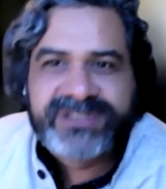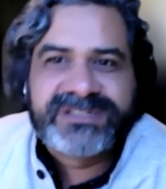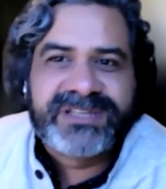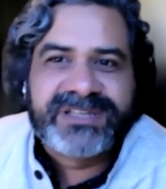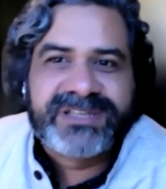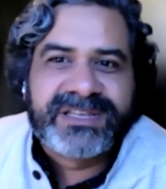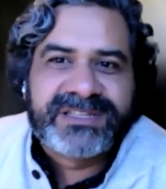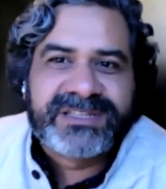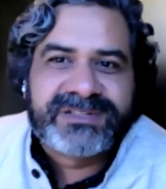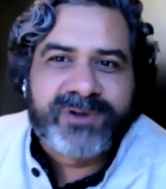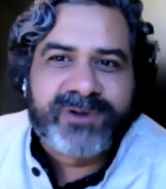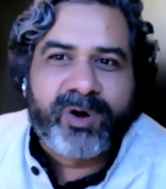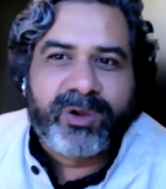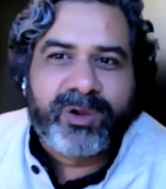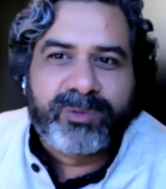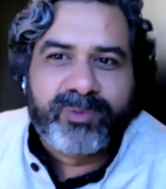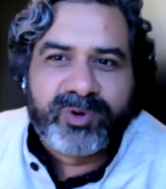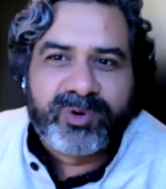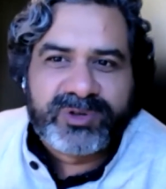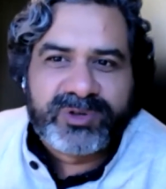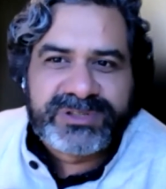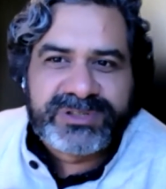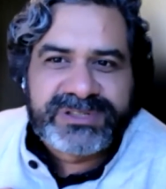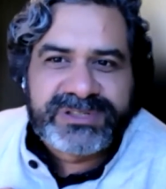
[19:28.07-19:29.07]
it's
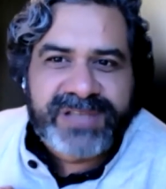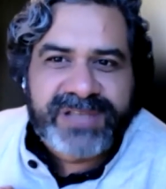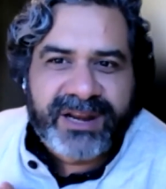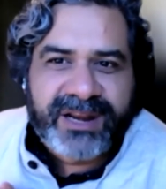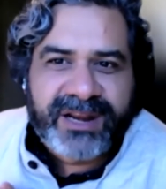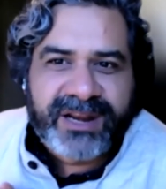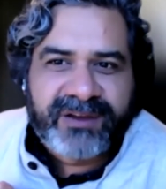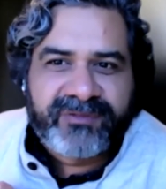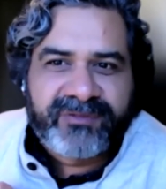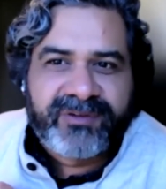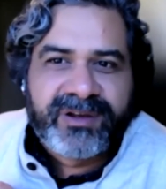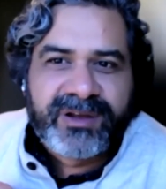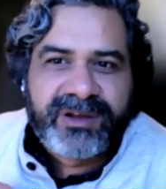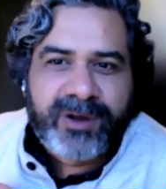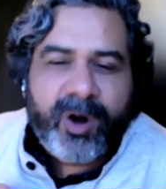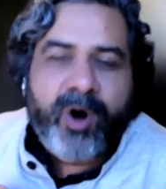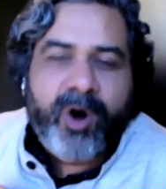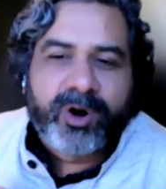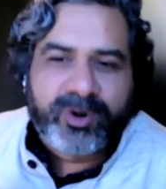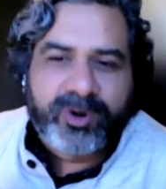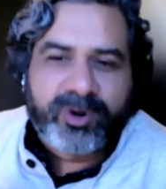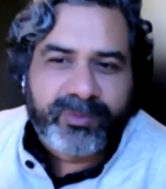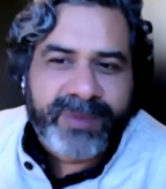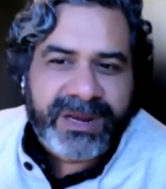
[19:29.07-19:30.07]
almost kind of
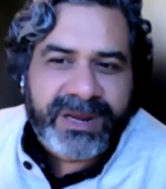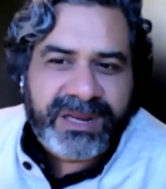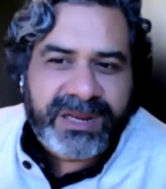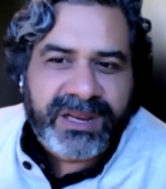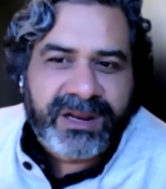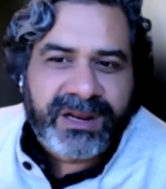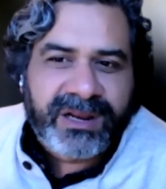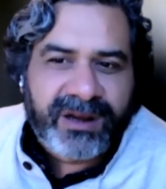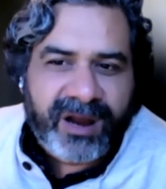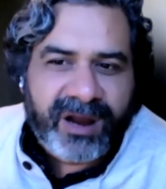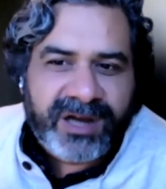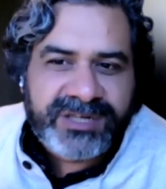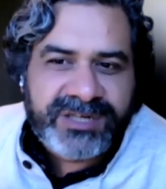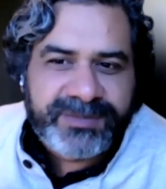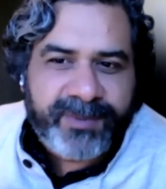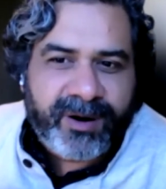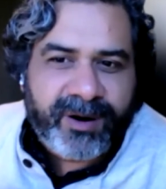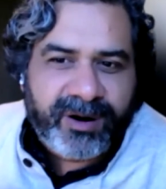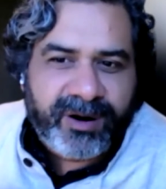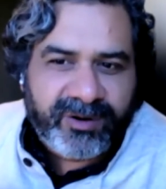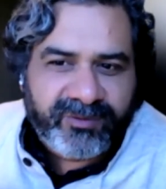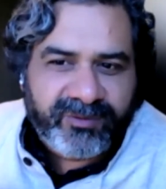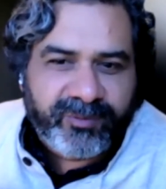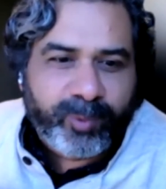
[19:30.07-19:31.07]
automating a large
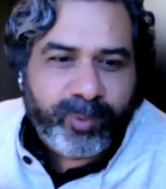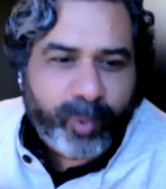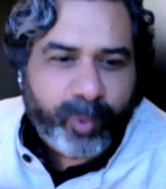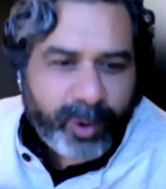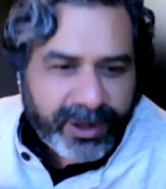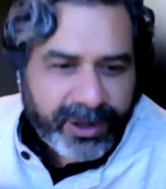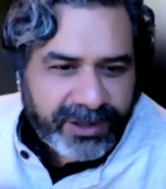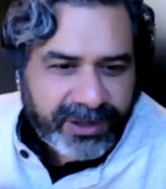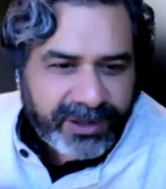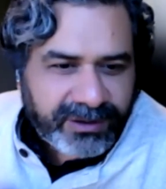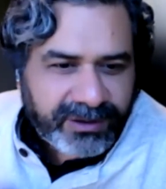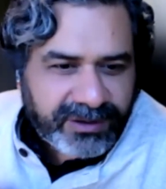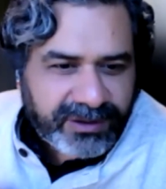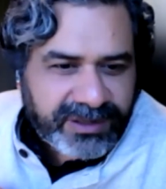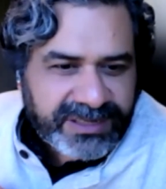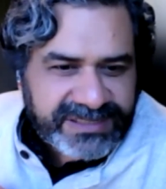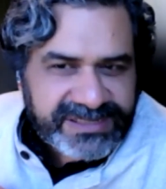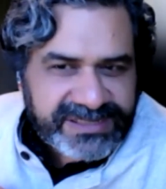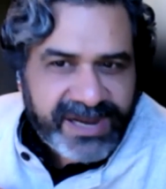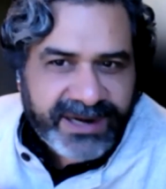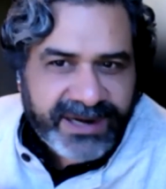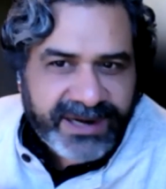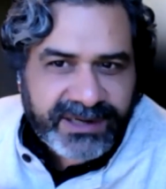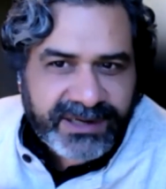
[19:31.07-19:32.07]
part of what
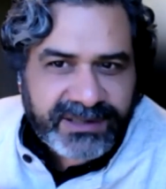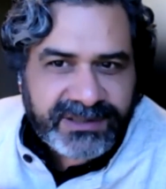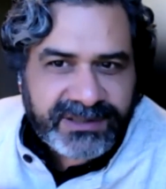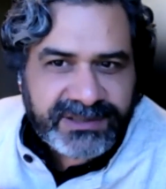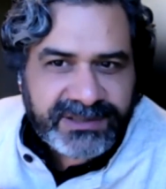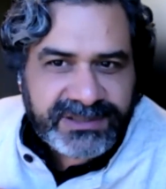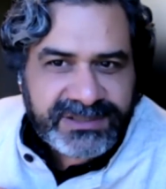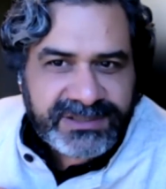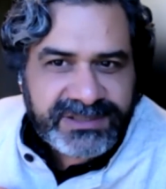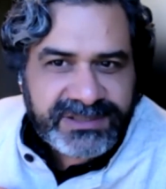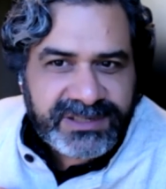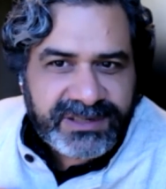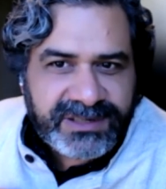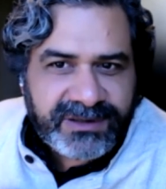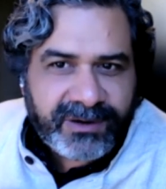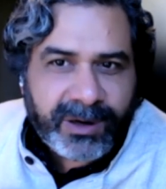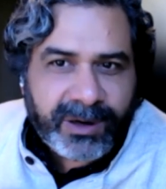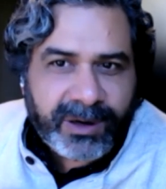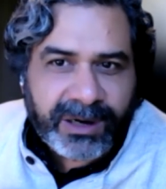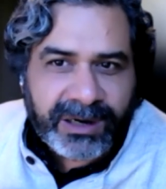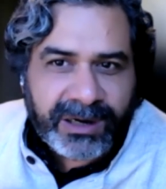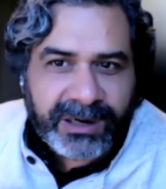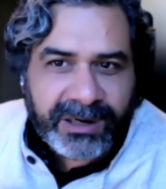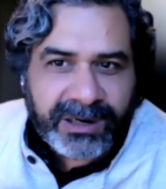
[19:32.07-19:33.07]
designers
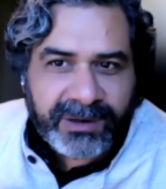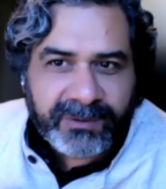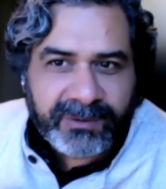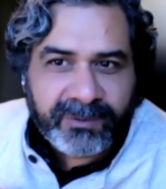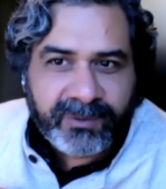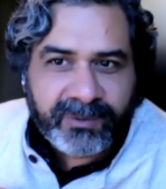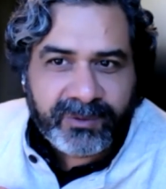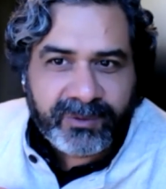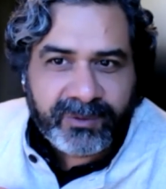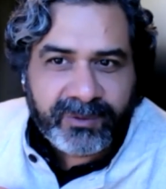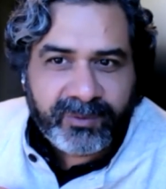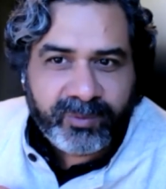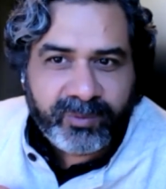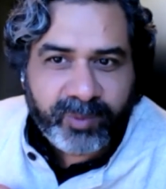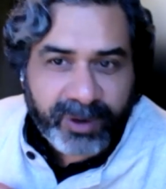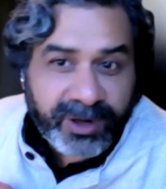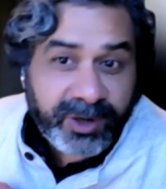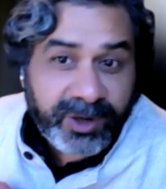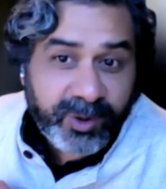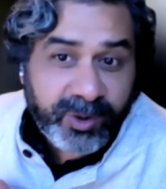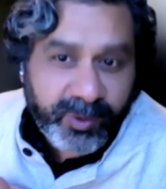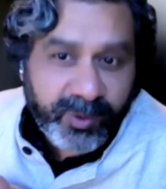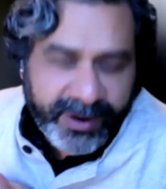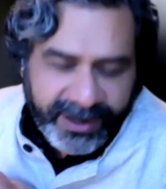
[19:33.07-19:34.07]

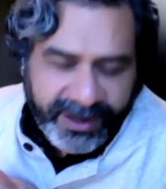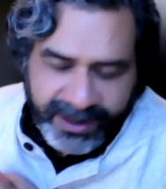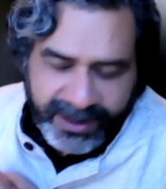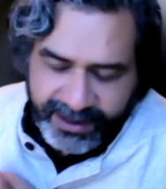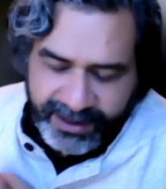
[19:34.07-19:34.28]
were doing.